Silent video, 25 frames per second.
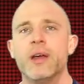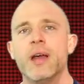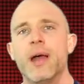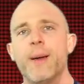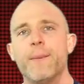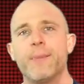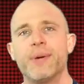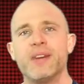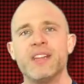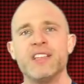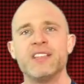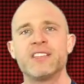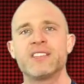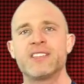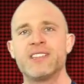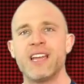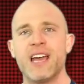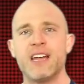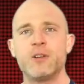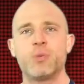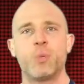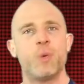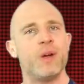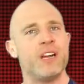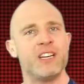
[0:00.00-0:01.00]
But
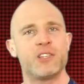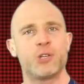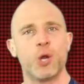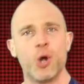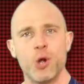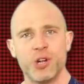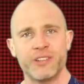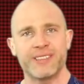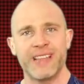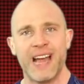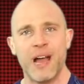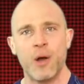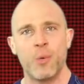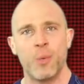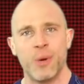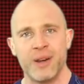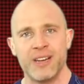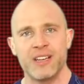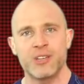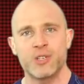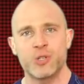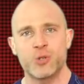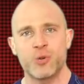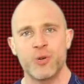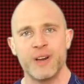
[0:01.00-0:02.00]
instead, we took that winning
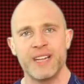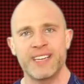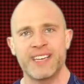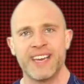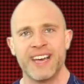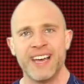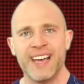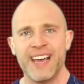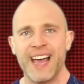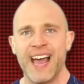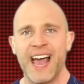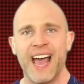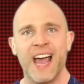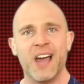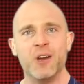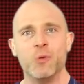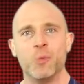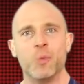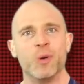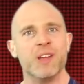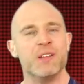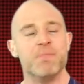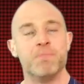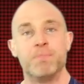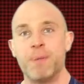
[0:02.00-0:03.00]
streak, and
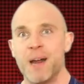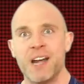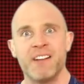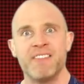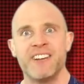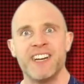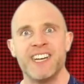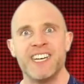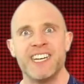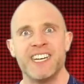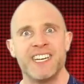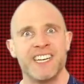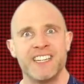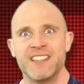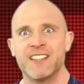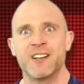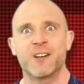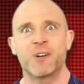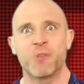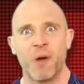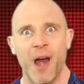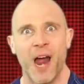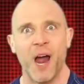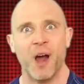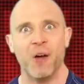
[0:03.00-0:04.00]
we buried it in the
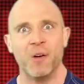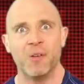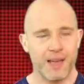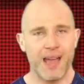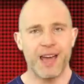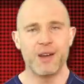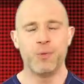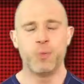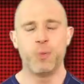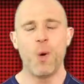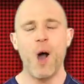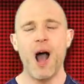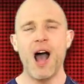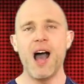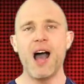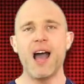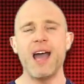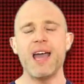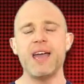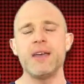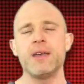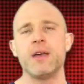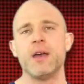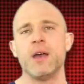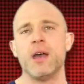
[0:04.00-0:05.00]
ground. And
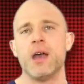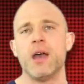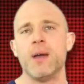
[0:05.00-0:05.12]
why?